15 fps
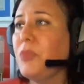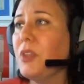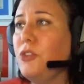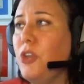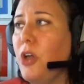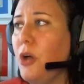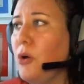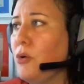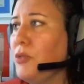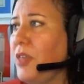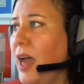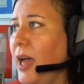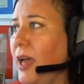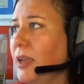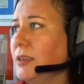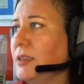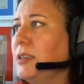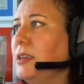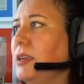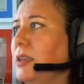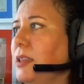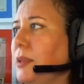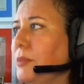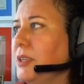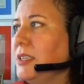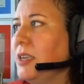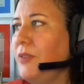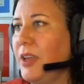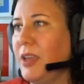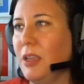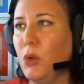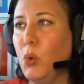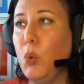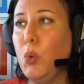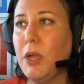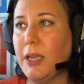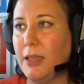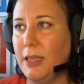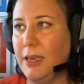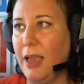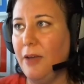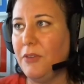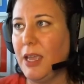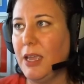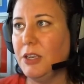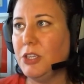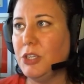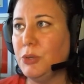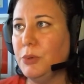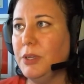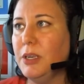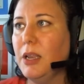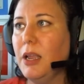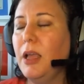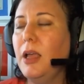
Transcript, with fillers: Know that, let me see if I can quickly navigate to it.